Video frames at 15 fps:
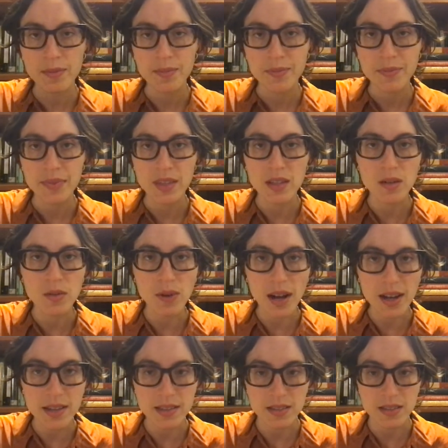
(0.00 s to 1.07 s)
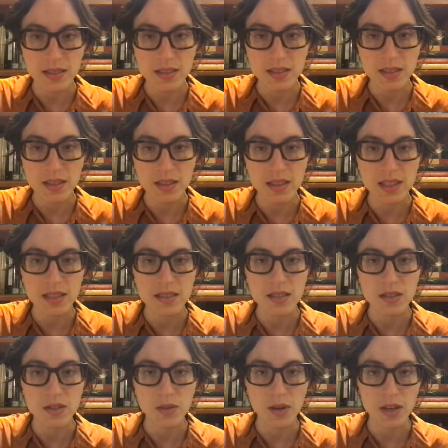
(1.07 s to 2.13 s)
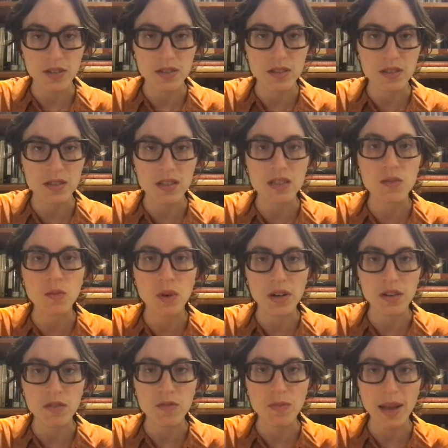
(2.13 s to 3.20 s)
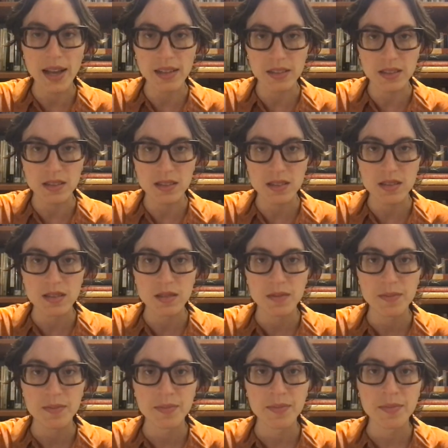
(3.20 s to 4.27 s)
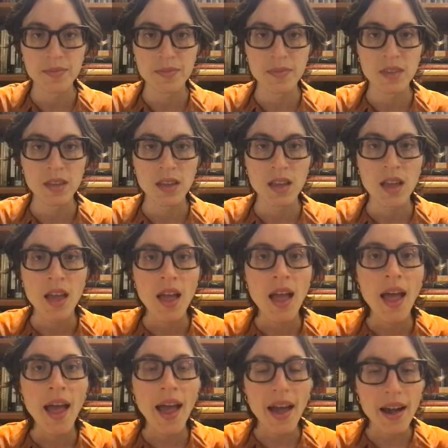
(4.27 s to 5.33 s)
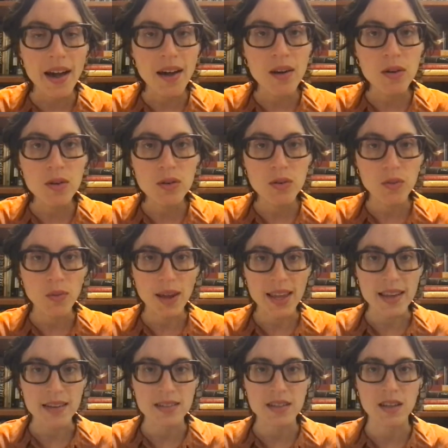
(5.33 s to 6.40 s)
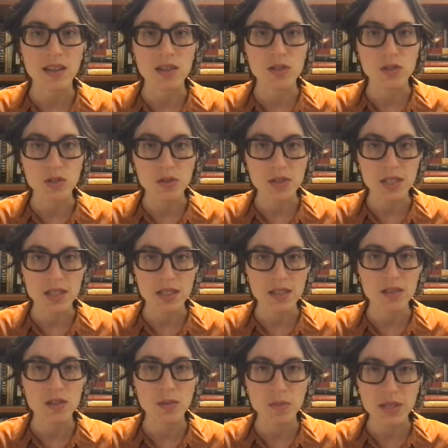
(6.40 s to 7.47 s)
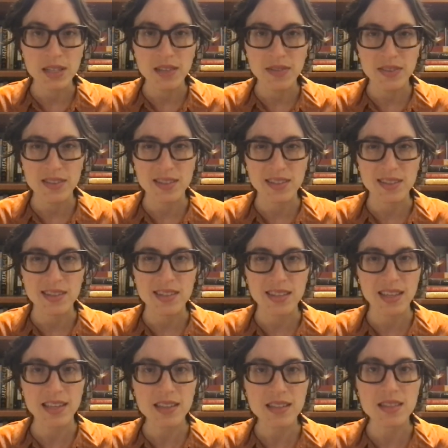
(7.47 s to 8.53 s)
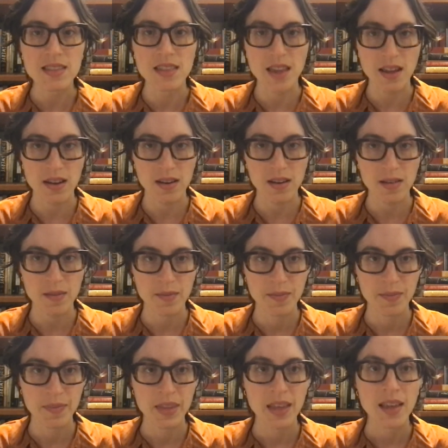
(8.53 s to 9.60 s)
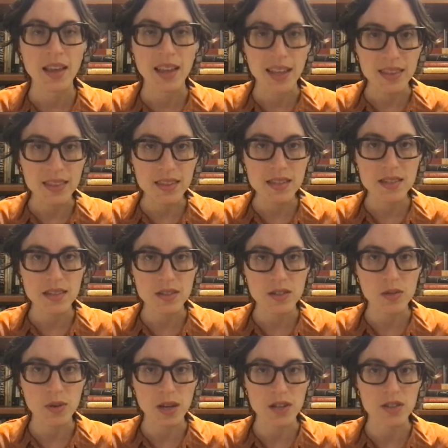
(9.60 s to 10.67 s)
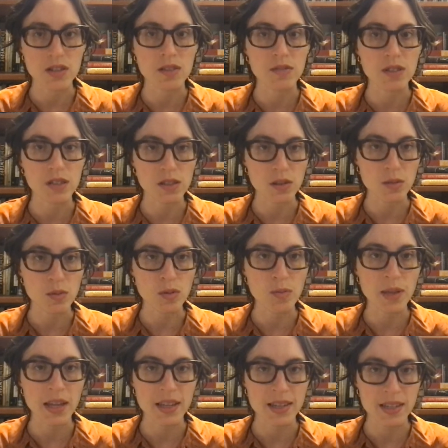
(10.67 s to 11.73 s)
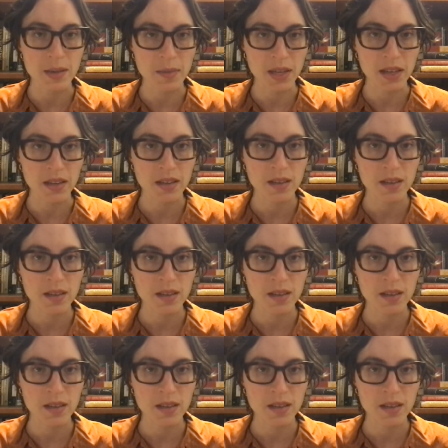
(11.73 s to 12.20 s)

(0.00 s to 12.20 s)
that arises in these situations is one of balance. How great a duty to beneficence is there in the situation of a global pandemic?